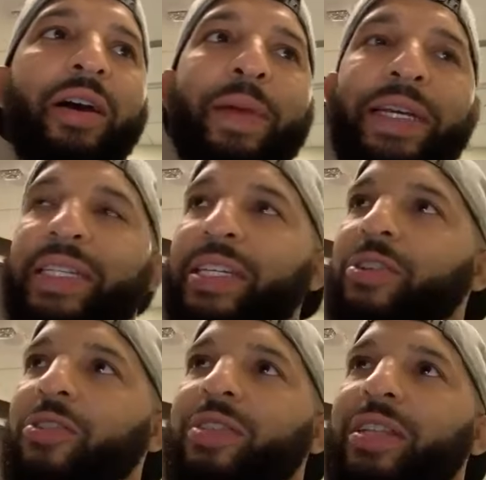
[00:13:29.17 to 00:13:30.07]
My
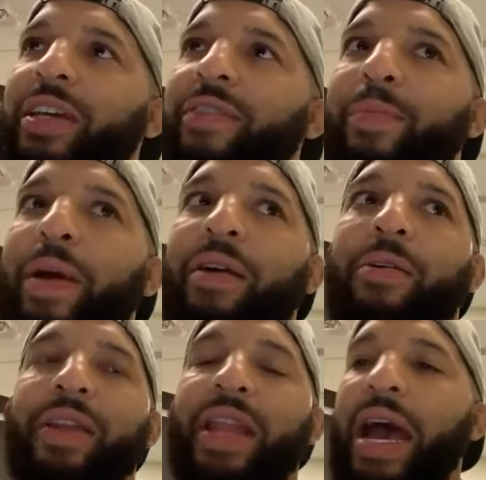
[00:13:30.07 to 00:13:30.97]
sisters live
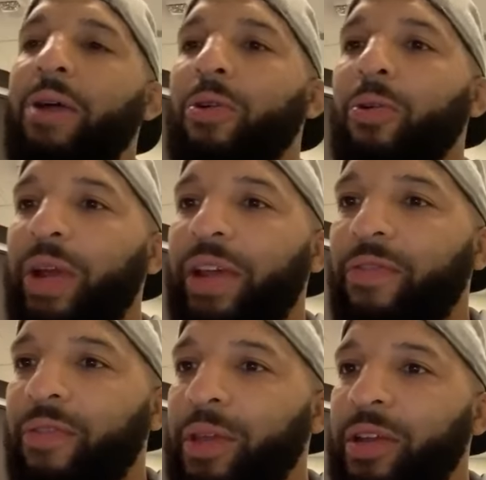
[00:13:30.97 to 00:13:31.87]
about an hour away
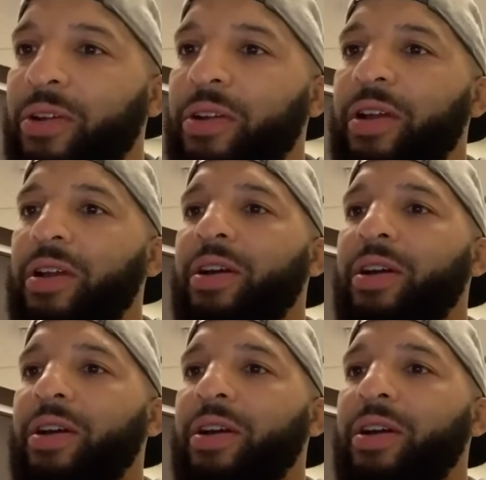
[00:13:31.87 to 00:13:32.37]
from here.